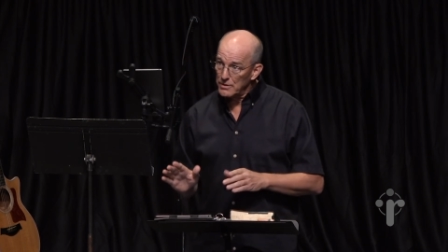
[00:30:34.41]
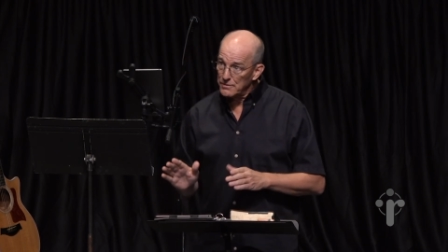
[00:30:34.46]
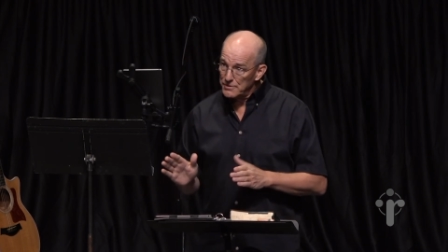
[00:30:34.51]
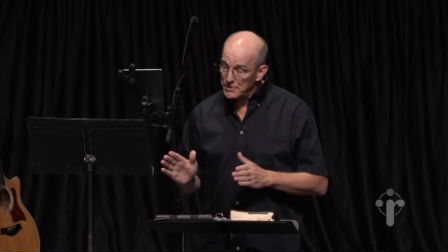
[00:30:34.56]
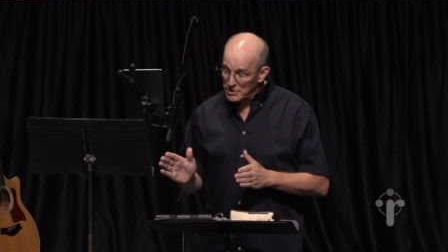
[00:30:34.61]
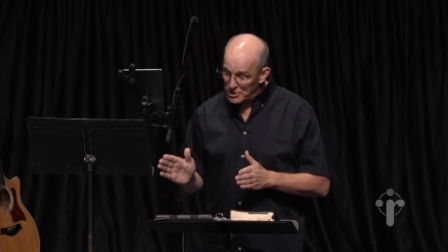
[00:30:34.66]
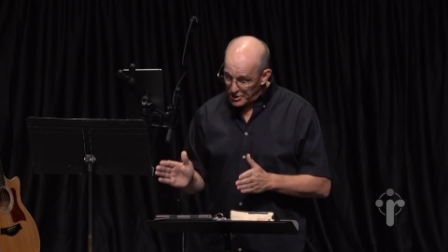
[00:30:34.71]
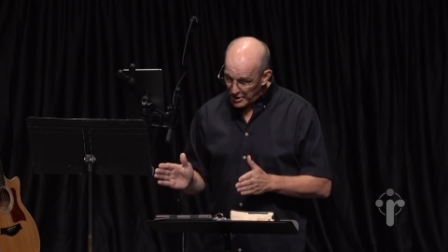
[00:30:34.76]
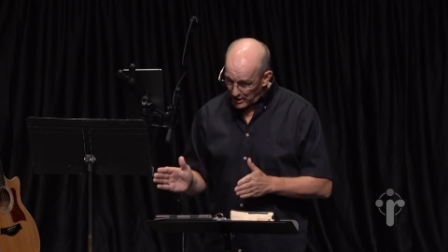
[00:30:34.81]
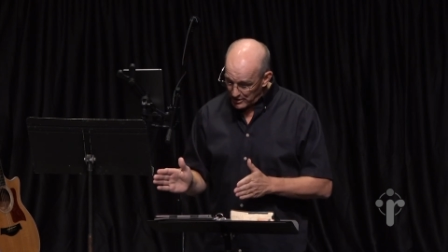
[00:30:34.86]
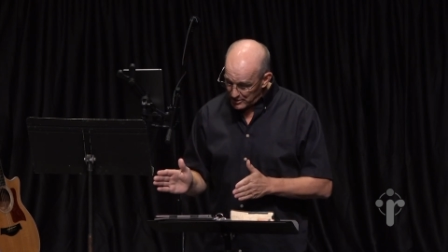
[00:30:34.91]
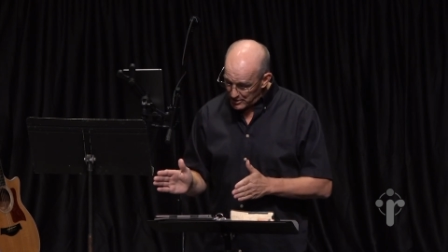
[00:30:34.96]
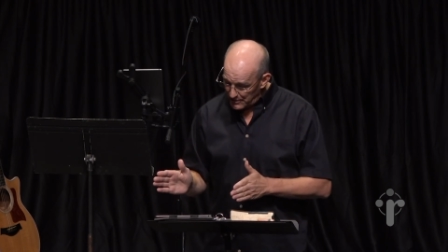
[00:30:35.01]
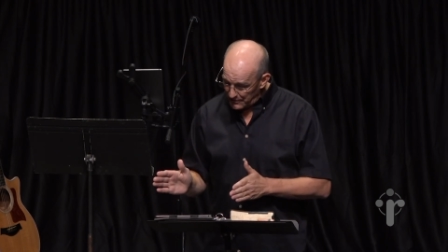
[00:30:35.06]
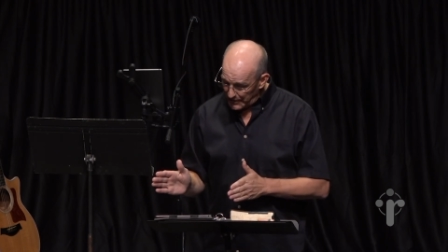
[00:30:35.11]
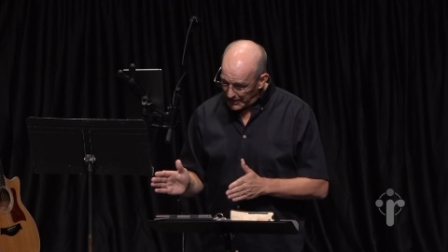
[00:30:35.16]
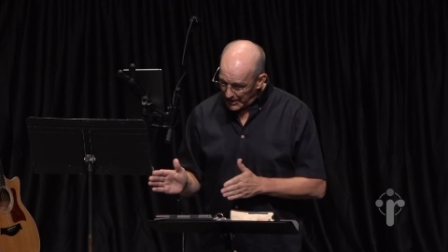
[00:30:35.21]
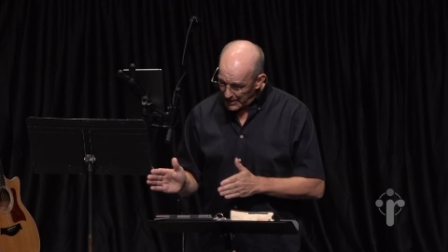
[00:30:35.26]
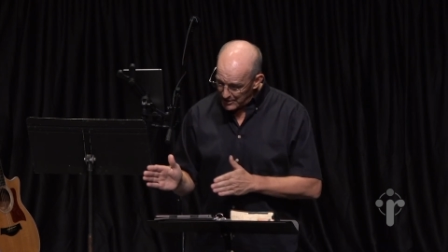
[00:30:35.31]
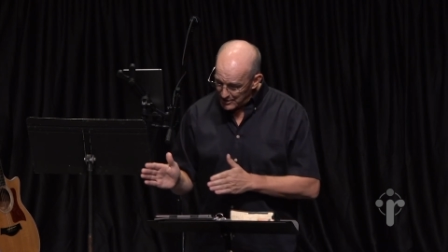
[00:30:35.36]
of
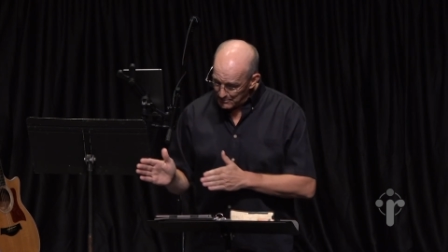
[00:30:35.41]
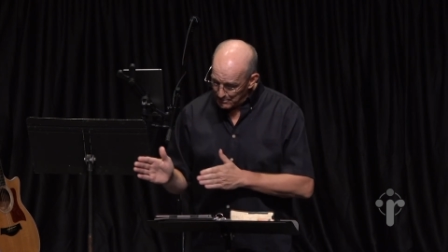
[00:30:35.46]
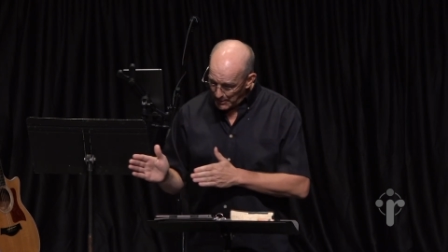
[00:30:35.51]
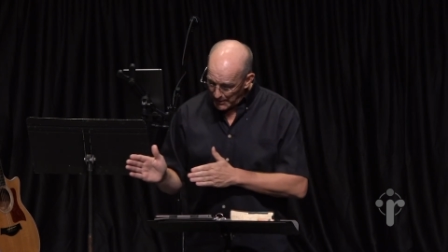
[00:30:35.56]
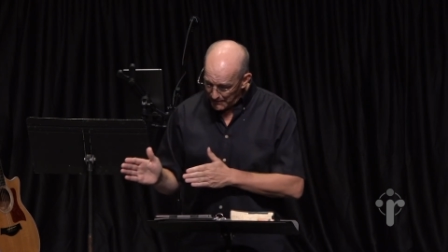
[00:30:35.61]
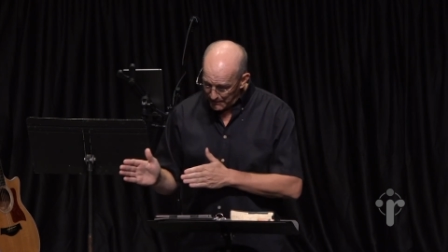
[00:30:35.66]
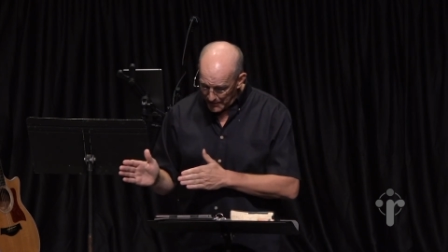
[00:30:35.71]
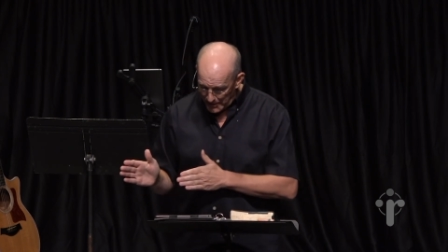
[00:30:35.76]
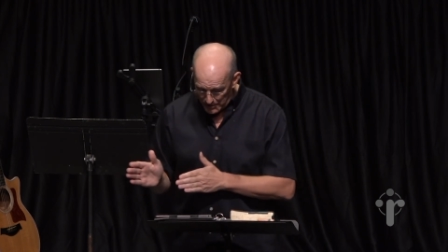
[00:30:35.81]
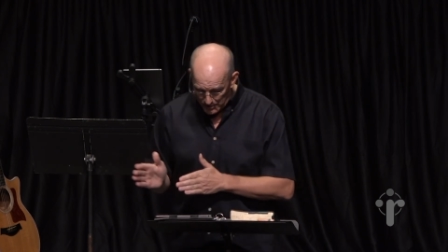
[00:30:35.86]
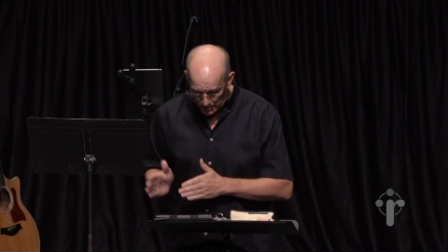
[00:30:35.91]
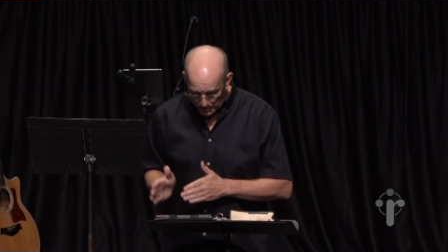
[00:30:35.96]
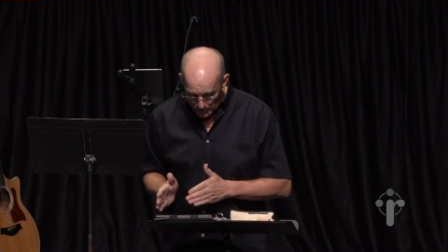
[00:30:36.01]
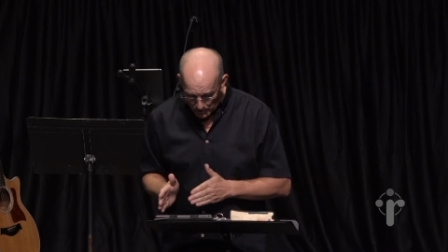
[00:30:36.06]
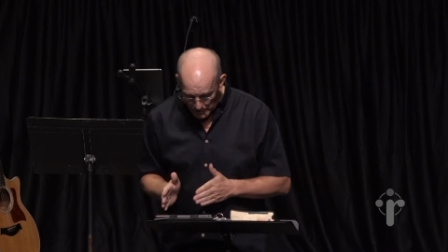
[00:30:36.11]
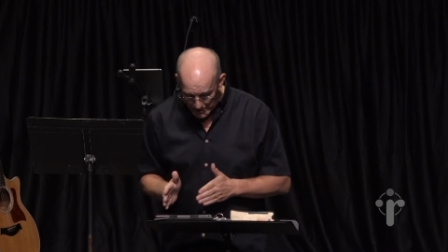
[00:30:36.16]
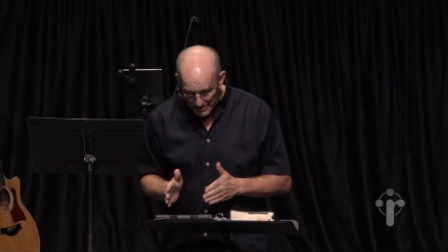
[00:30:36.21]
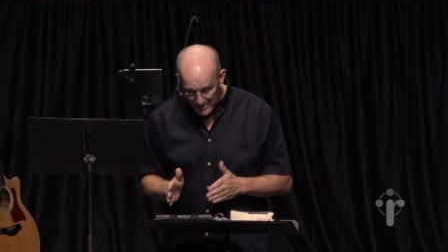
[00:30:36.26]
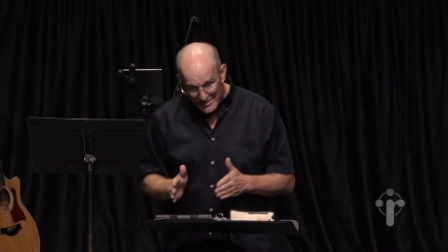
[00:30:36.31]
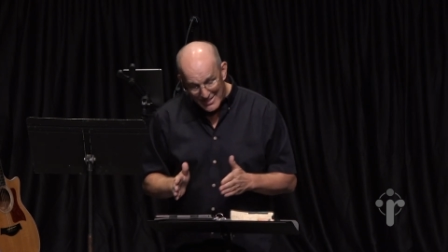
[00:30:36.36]
justification by faith
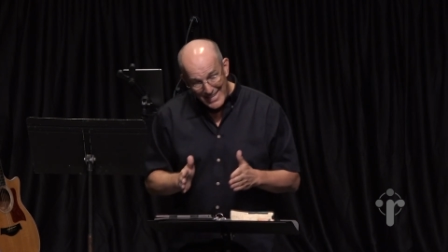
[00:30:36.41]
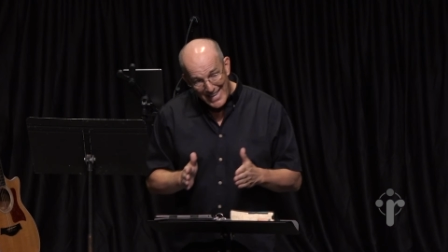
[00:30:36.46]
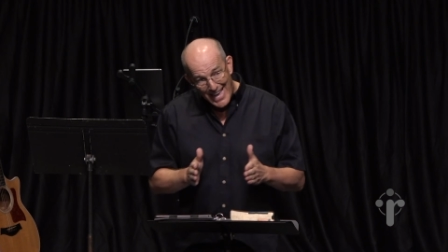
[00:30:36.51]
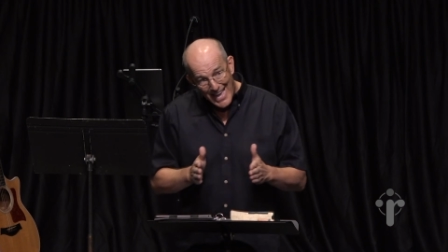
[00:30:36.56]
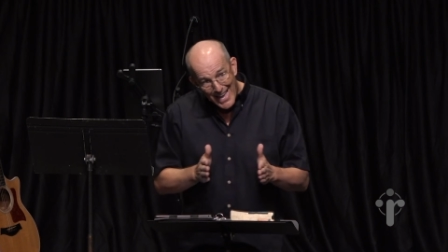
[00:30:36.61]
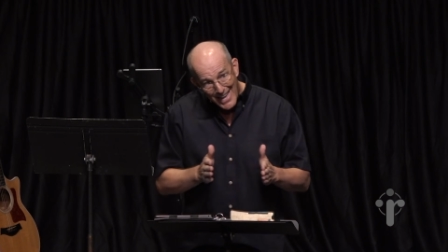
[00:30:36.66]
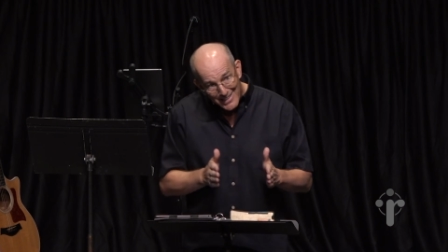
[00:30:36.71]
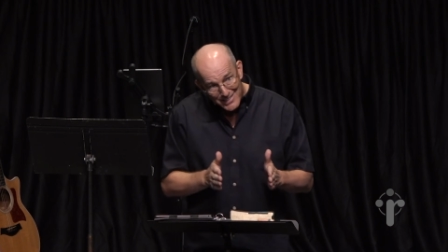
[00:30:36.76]
alone is the